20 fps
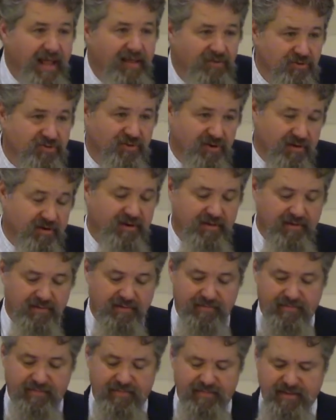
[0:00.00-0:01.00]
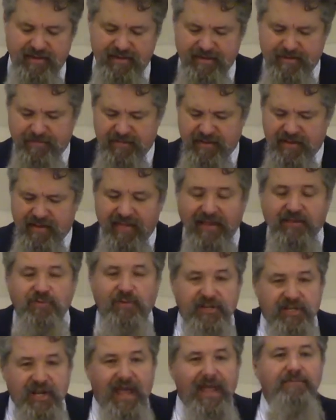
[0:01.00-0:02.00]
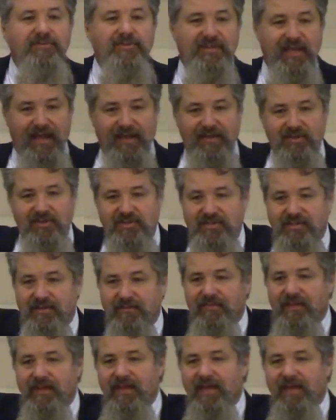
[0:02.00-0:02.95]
answered. That's what James says.